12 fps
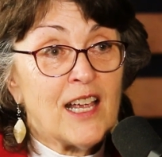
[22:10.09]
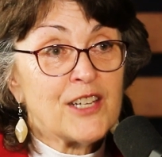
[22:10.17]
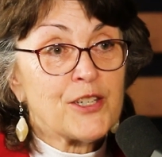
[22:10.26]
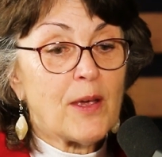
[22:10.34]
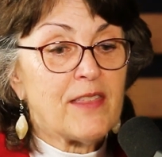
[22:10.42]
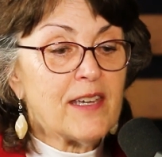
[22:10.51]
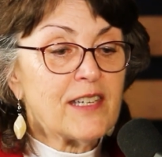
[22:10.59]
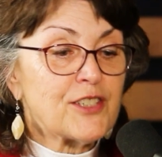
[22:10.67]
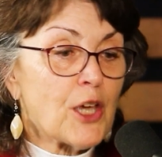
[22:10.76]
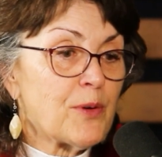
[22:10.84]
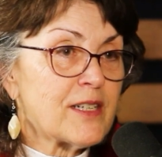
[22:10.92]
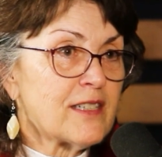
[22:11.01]
Yeah. So I think
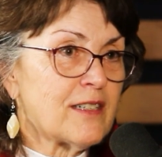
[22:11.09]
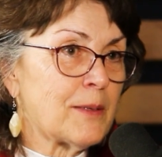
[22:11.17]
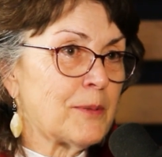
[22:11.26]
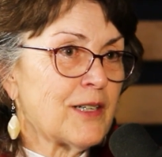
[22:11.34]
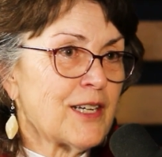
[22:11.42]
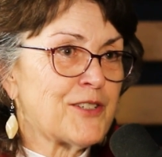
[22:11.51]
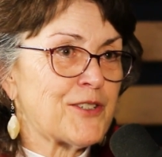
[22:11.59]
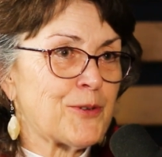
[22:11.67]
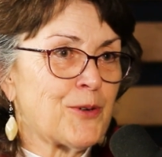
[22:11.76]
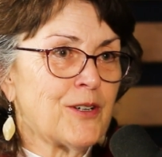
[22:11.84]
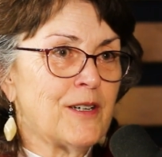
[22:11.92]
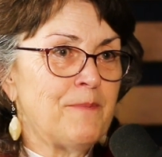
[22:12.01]
it's always a double-edged
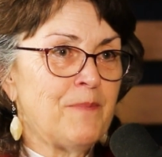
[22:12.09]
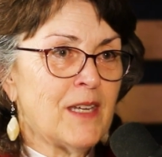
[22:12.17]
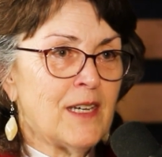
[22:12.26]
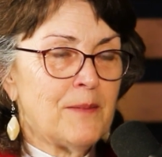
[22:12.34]
sword,